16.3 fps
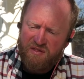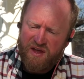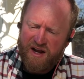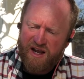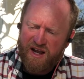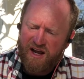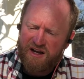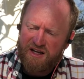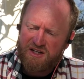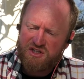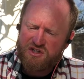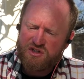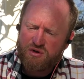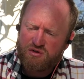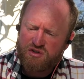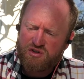that add
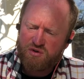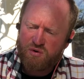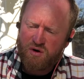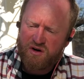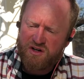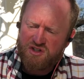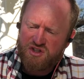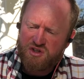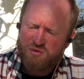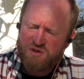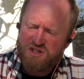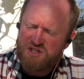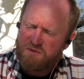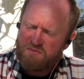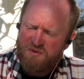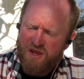insult to our
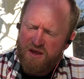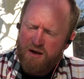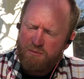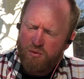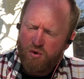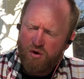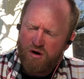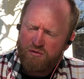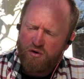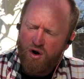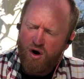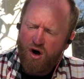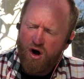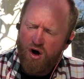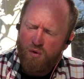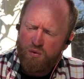injuries. Moreover,
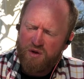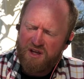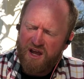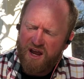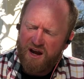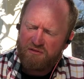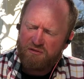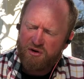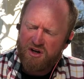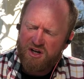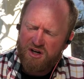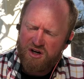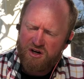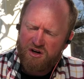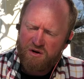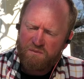all we ever
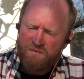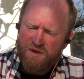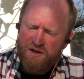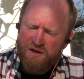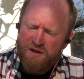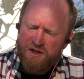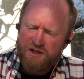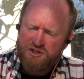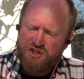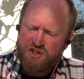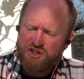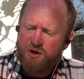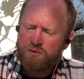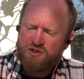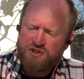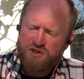hear is
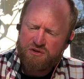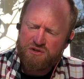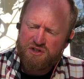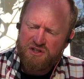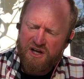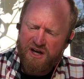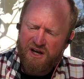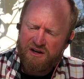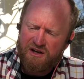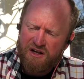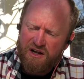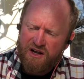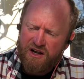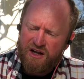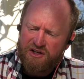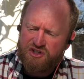so-and-so's dead,
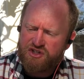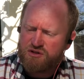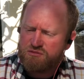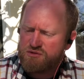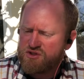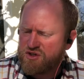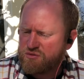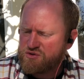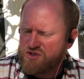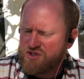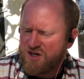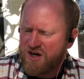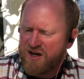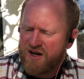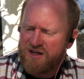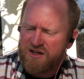and so-and-so's
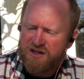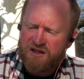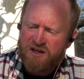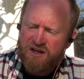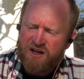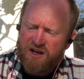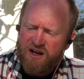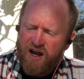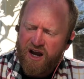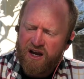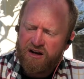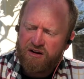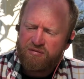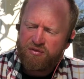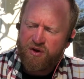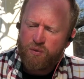dying.
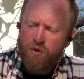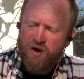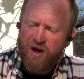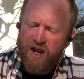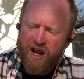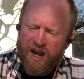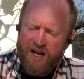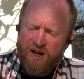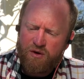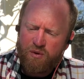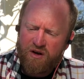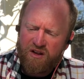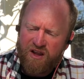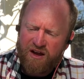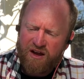And if there were anyone